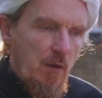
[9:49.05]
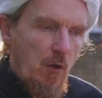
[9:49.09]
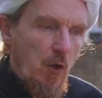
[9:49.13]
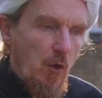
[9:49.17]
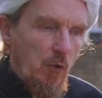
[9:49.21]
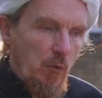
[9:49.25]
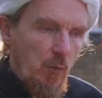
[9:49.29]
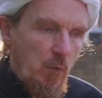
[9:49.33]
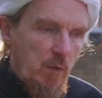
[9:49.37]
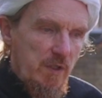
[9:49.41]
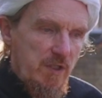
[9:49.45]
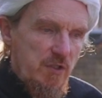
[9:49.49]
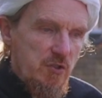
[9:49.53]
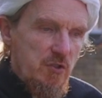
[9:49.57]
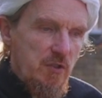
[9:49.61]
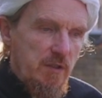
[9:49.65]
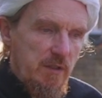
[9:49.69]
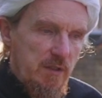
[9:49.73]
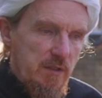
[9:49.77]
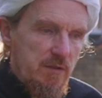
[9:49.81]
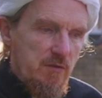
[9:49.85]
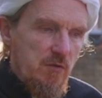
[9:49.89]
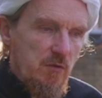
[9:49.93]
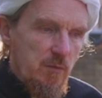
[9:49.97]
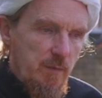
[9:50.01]
on which
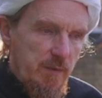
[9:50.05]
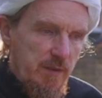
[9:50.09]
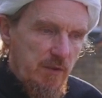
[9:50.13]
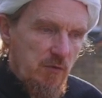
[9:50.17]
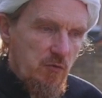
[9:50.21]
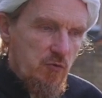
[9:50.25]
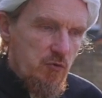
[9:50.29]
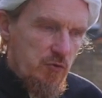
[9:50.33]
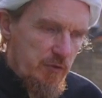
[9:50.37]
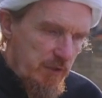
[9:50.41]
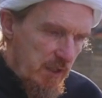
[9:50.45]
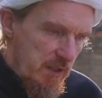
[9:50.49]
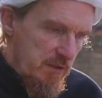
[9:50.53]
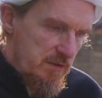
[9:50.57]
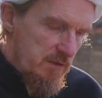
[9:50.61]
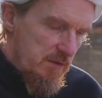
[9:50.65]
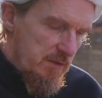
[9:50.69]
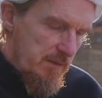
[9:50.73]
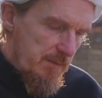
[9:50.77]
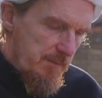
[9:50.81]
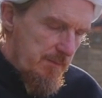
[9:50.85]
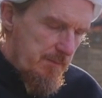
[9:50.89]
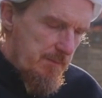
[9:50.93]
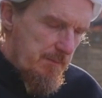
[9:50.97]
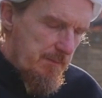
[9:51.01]
it has been
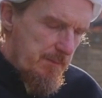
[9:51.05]
created.